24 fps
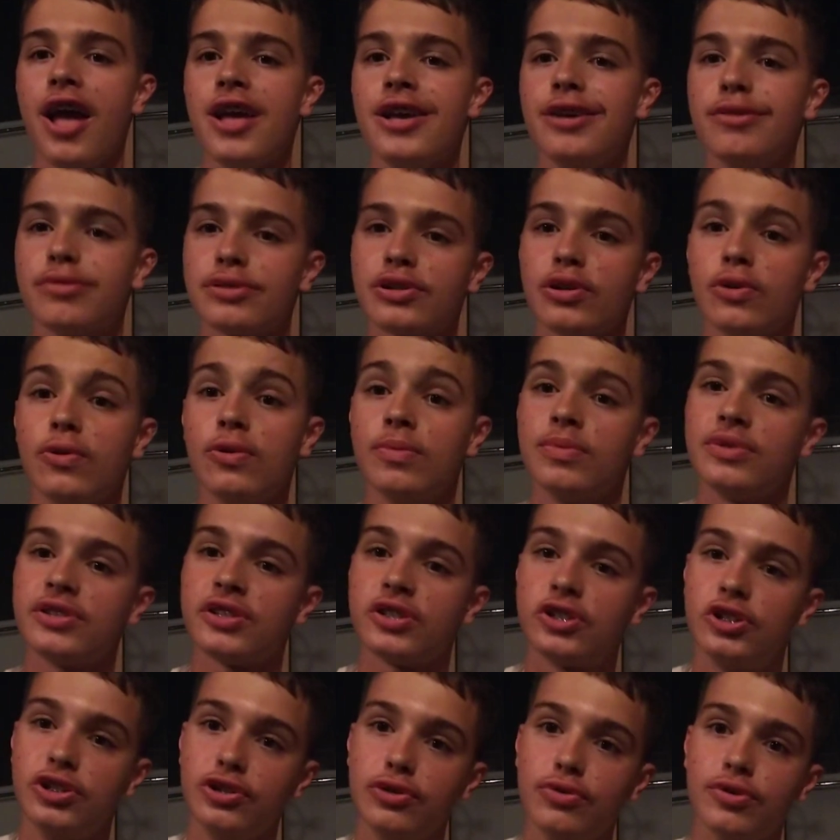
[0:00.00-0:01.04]
It was
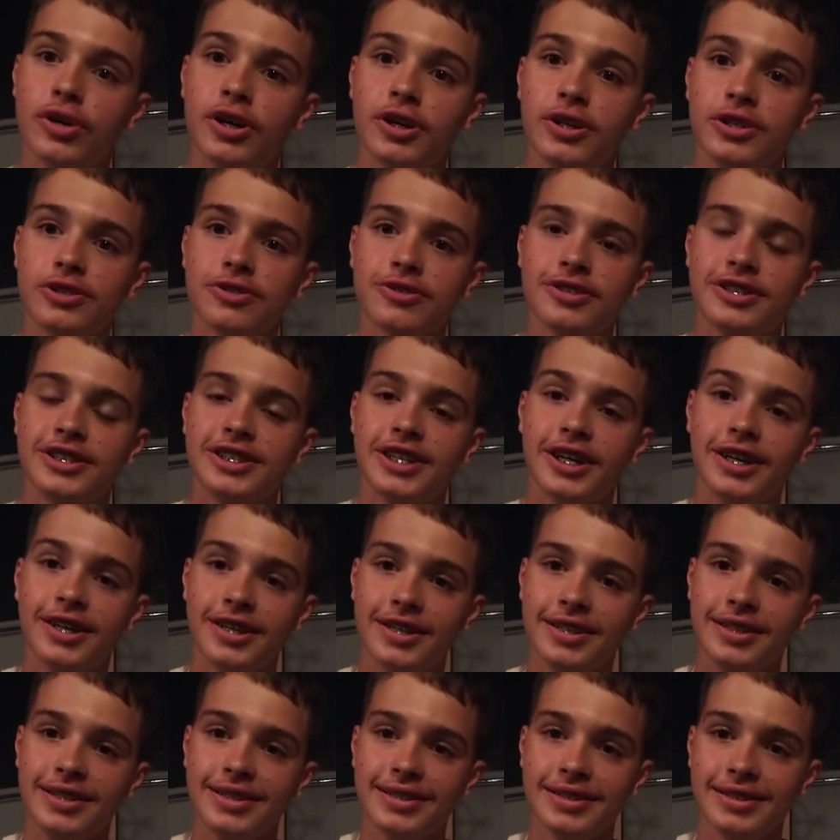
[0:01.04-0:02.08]
almost 200
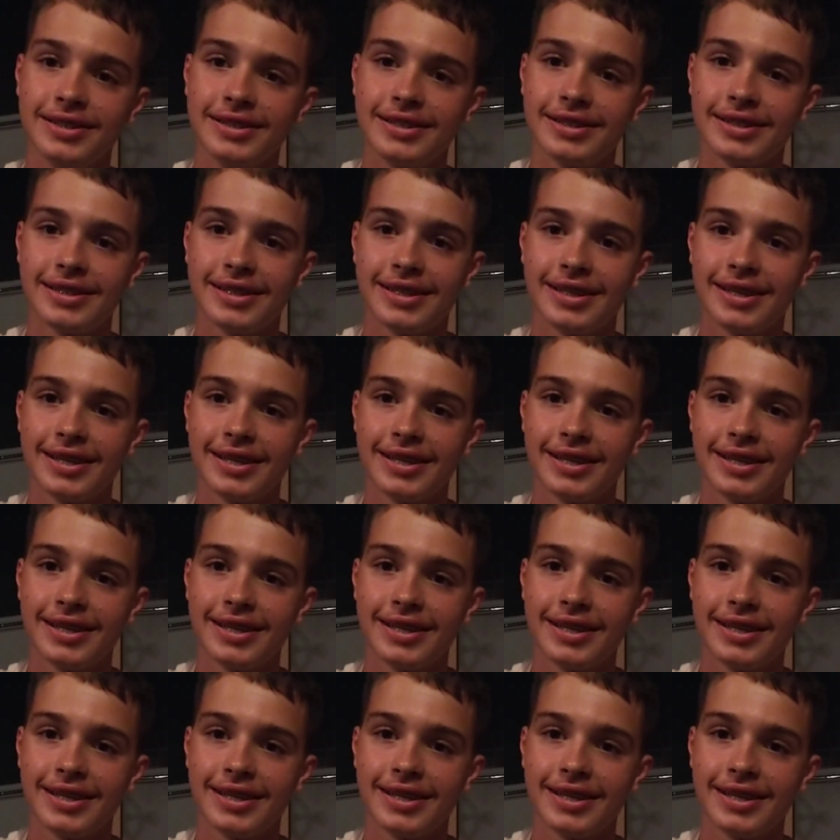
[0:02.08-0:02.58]
tons